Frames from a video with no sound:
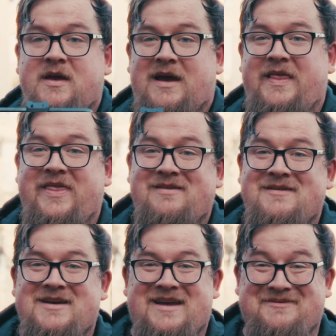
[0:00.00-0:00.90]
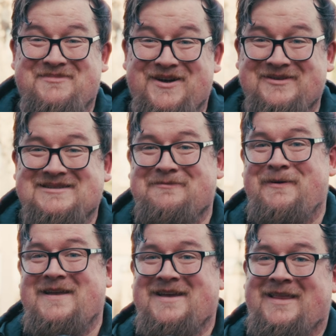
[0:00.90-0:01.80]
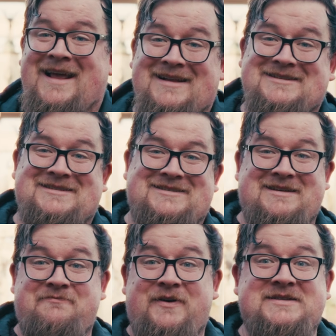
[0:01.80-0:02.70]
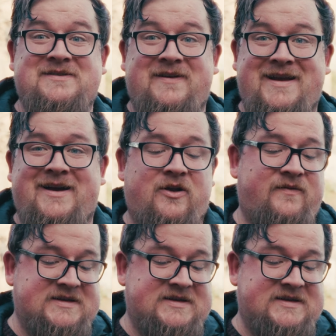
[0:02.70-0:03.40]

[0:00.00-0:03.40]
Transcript: And in my honest opinion, that's impressive in and of